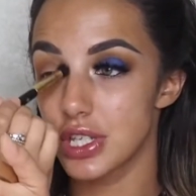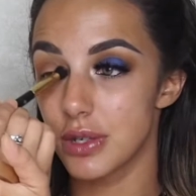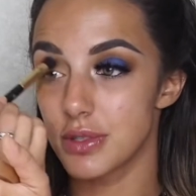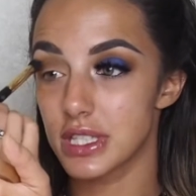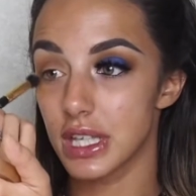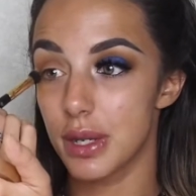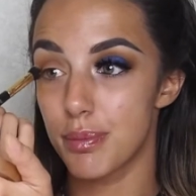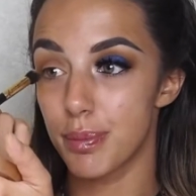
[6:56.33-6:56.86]
I'm
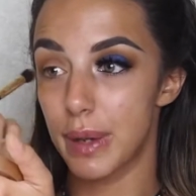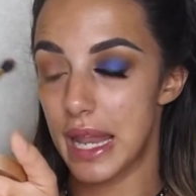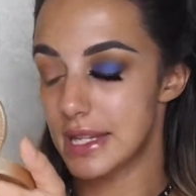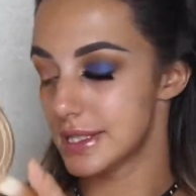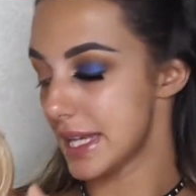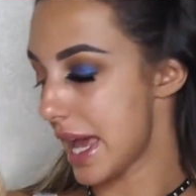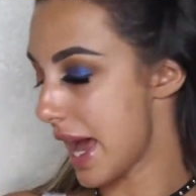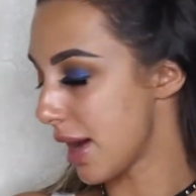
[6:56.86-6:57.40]
just going to
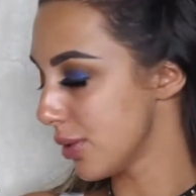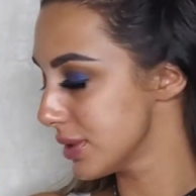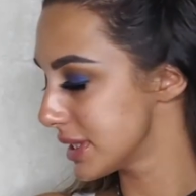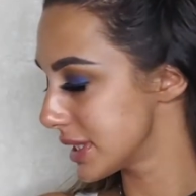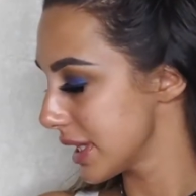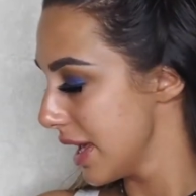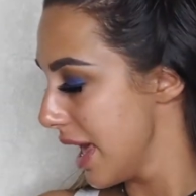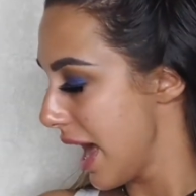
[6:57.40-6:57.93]
blend it
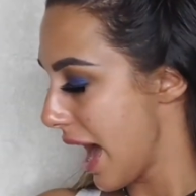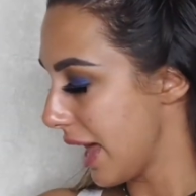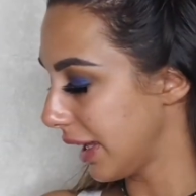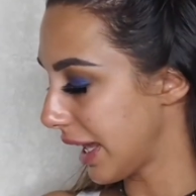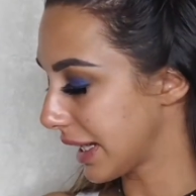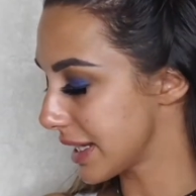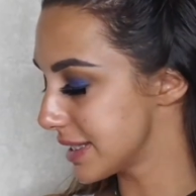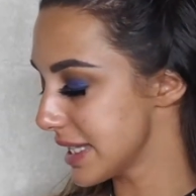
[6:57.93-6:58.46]
out, and
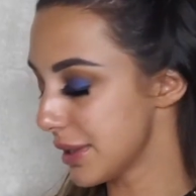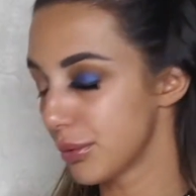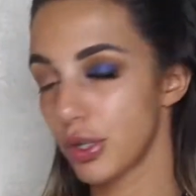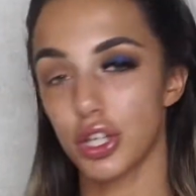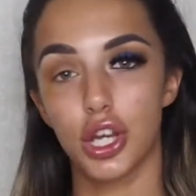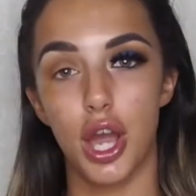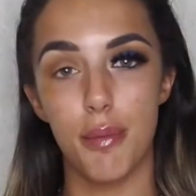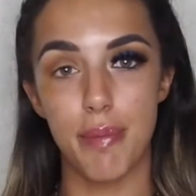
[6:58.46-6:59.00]
like I said, I'm
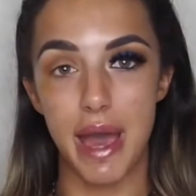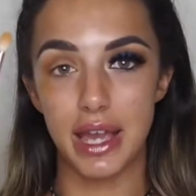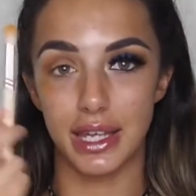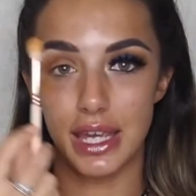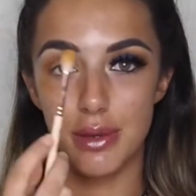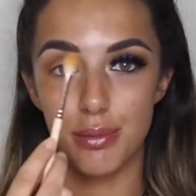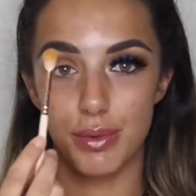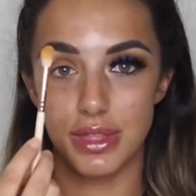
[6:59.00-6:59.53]
going to go back
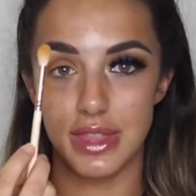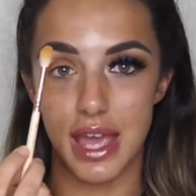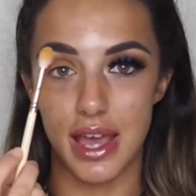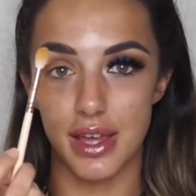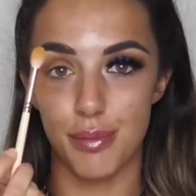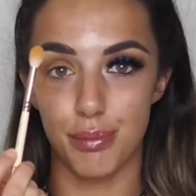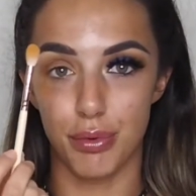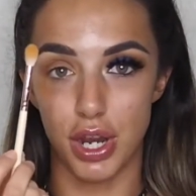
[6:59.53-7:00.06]
in with
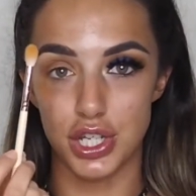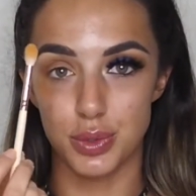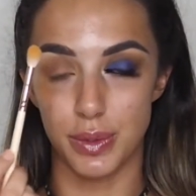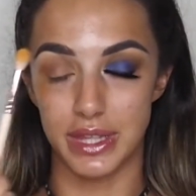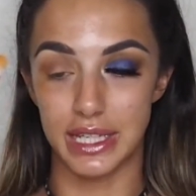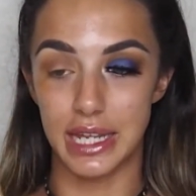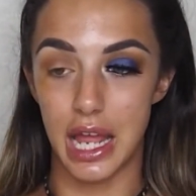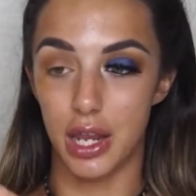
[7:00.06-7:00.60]
that brush with
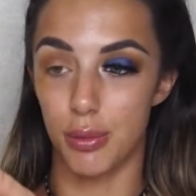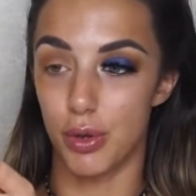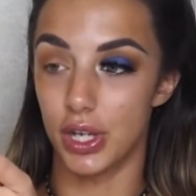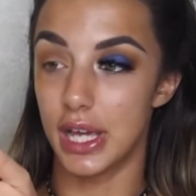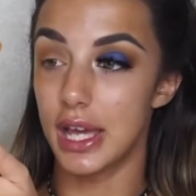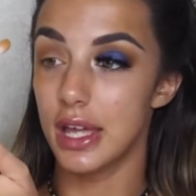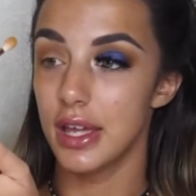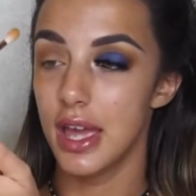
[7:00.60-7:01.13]
the yellow on
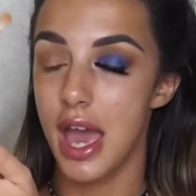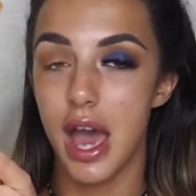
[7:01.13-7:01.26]
it.